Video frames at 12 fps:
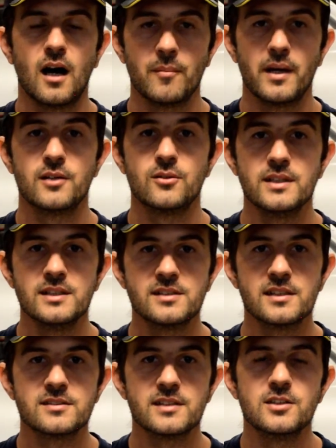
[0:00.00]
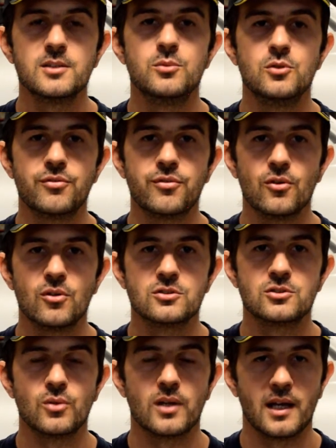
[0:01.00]
made a recess in the boot floor
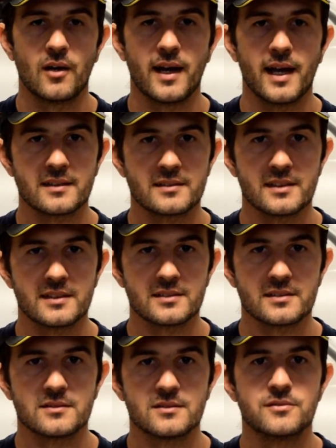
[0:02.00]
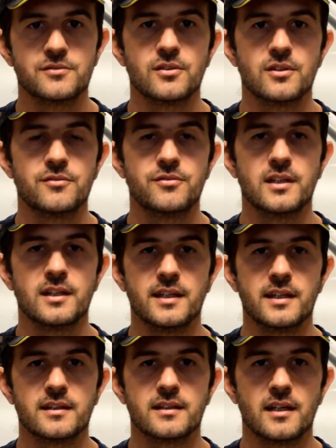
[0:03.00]
to allow access for the filler
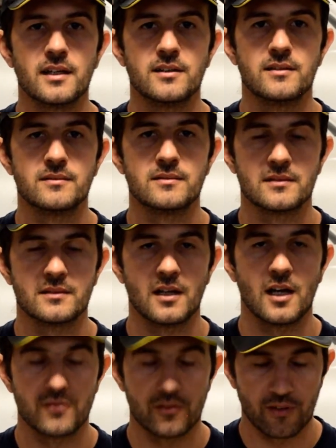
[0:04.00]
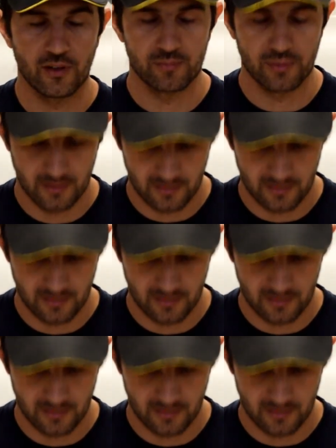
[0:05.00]
neck and overflow.